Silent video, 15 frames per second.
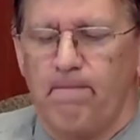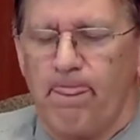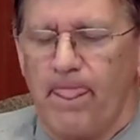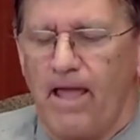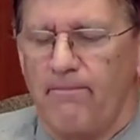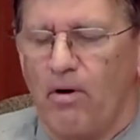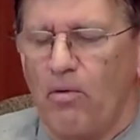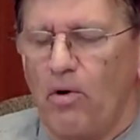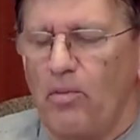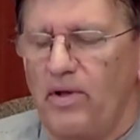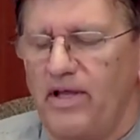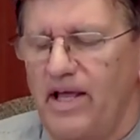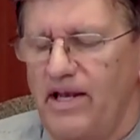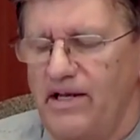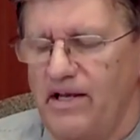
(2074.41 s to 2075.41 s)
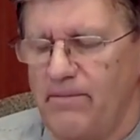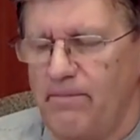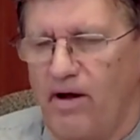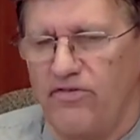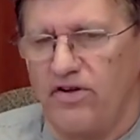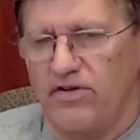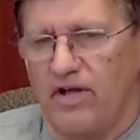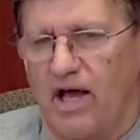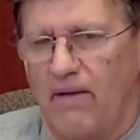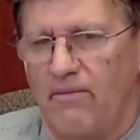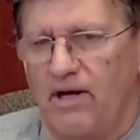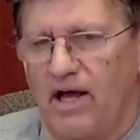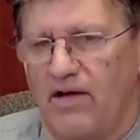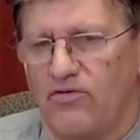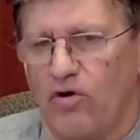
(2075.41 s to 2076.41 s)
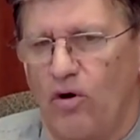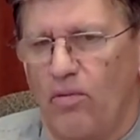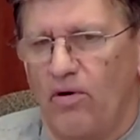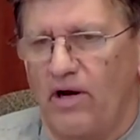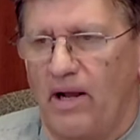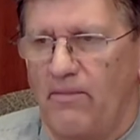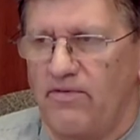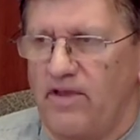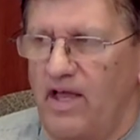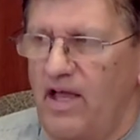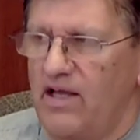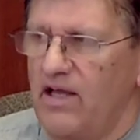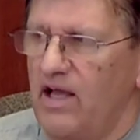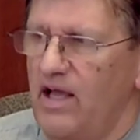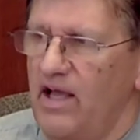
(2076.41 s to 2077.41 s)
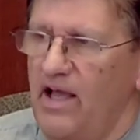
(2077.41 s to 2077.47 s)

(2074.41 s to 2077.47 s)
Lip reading: But when we get into budget time in October, and I'm saying,